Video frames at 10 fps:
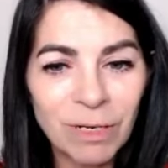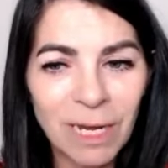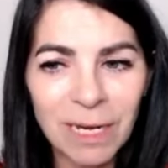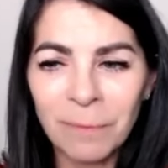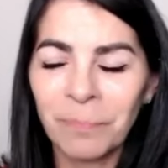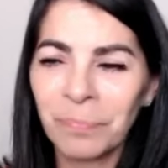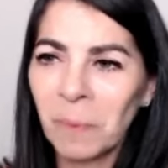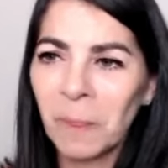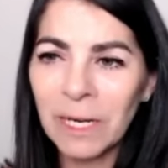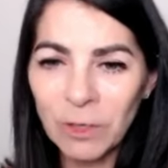And
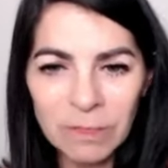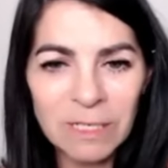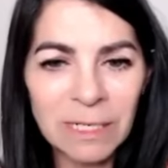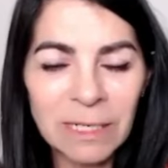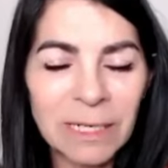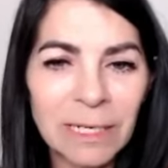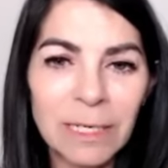interestingly,